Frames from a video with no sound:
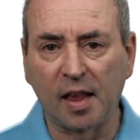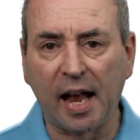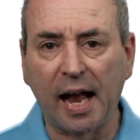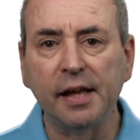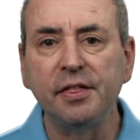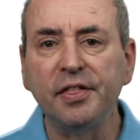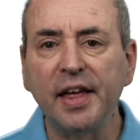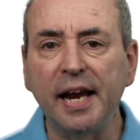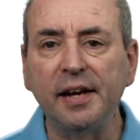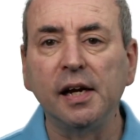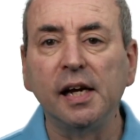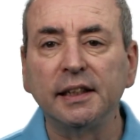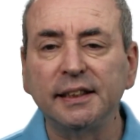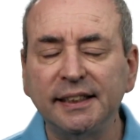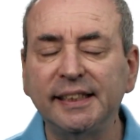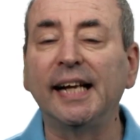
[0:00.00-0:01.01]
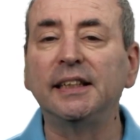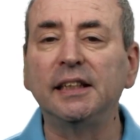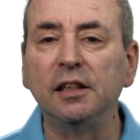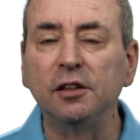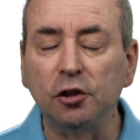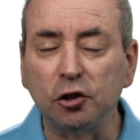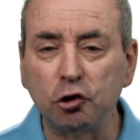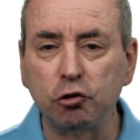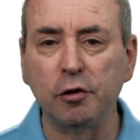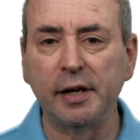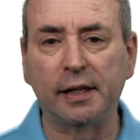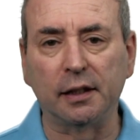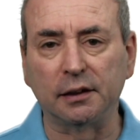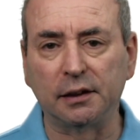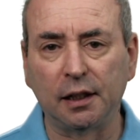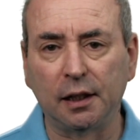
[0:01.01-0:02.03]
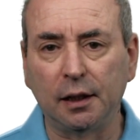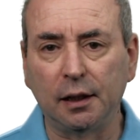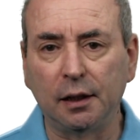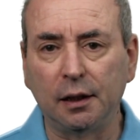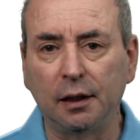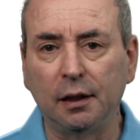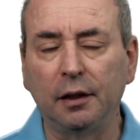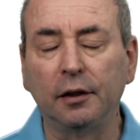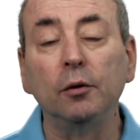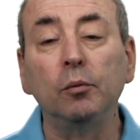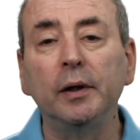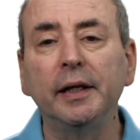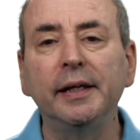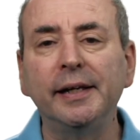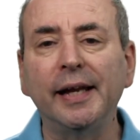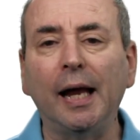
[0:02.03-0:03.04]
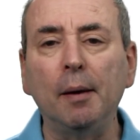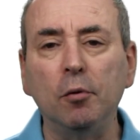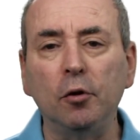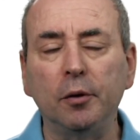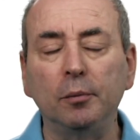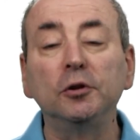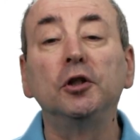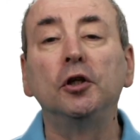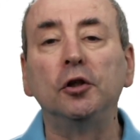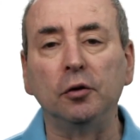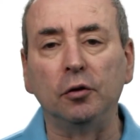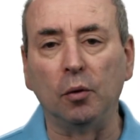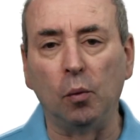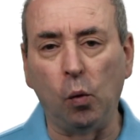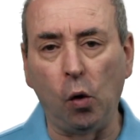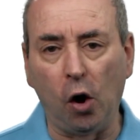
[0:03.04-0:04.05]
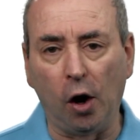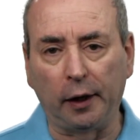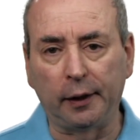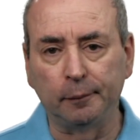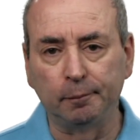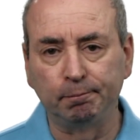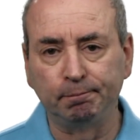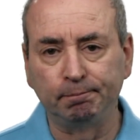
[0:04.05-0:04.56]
and then setting the triggers that will enable them to do the work.